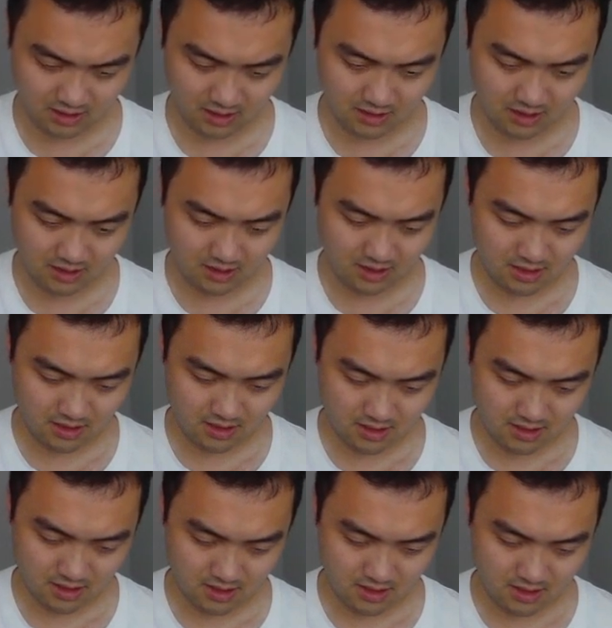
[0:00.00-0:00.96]

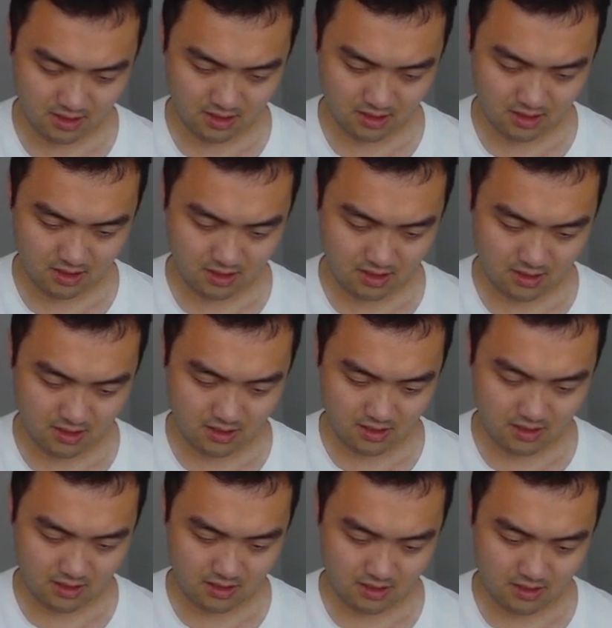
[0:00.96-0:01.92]

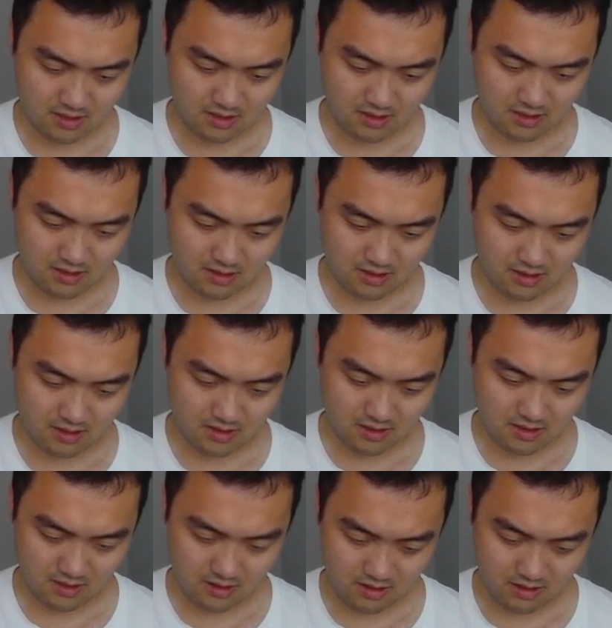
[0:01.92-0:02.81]
No one is speaking in this clip.